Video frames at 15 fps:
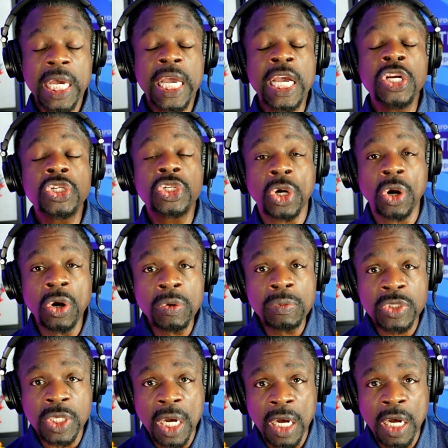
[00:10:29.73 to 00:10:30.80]
In
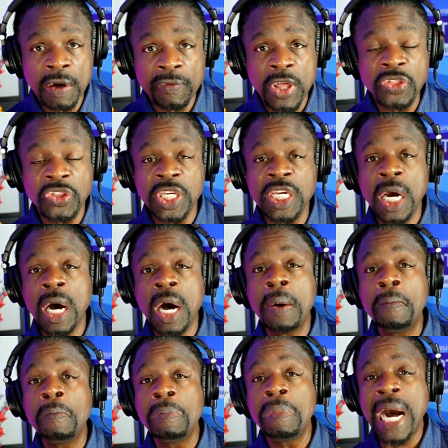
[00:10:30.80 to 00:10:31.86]
terms of the
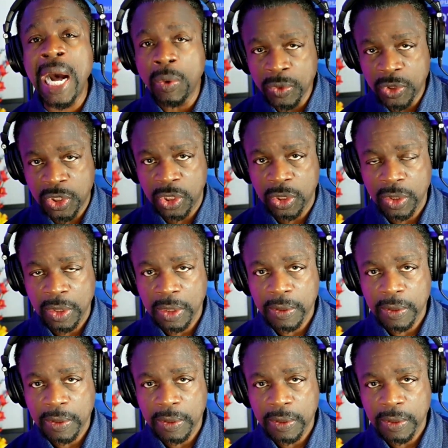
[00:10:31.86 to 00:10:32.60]
amount,